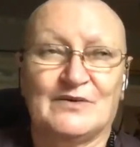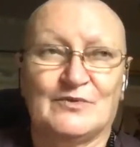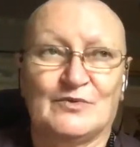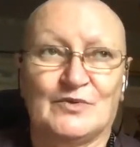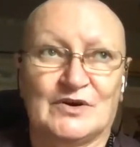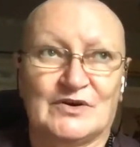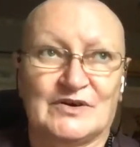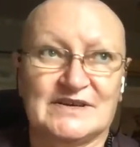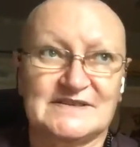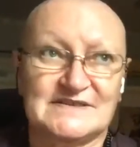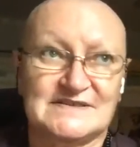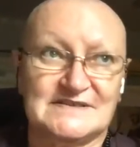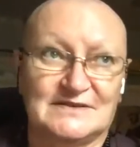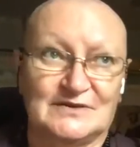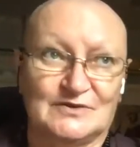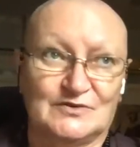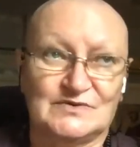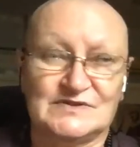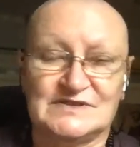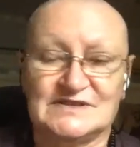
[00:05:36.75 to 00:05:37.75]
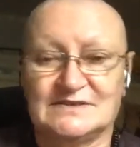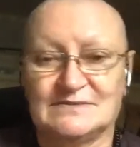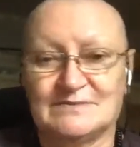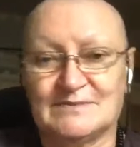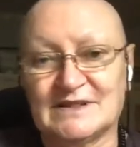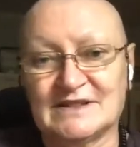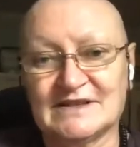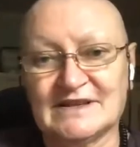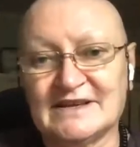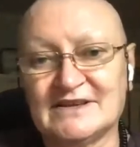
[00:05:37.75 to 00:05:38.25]
whereas those in the
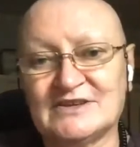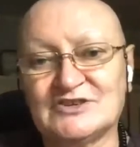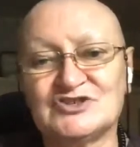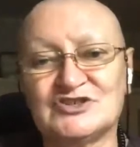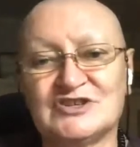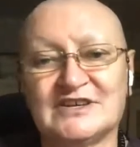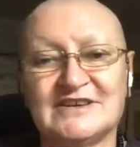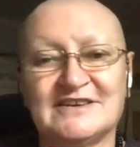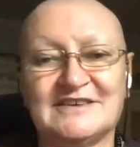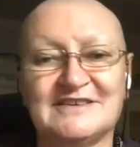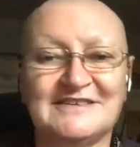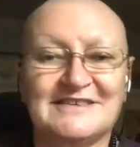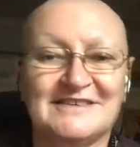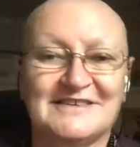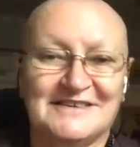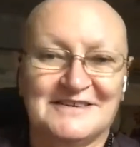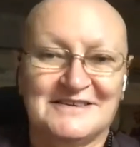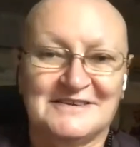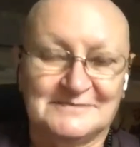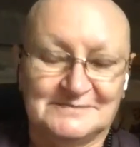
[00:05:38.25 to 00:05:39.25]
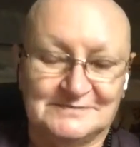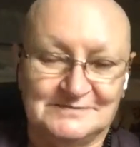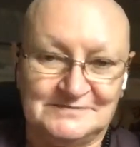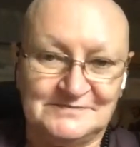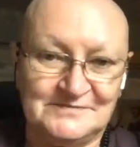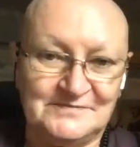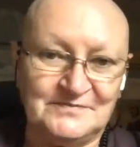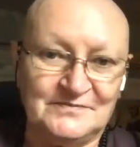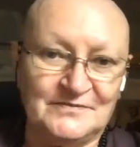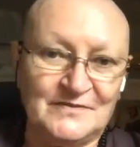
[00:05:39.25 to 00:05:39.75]
middle age, they
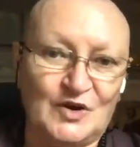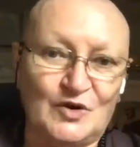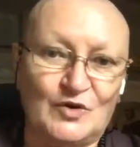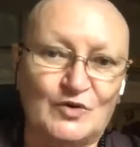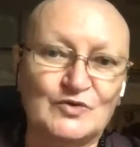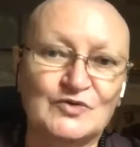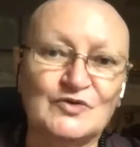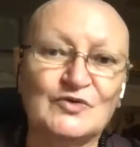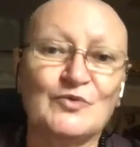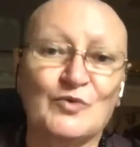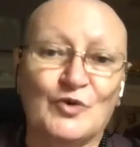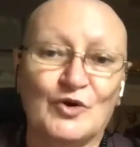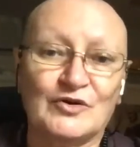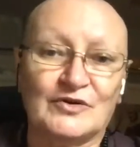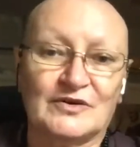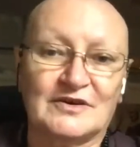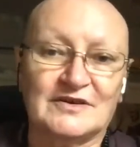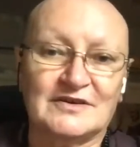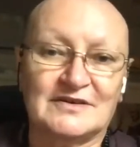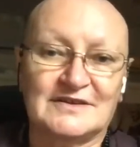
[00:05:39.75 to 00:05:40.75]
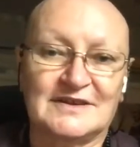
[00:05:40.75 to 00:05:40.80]
go to work.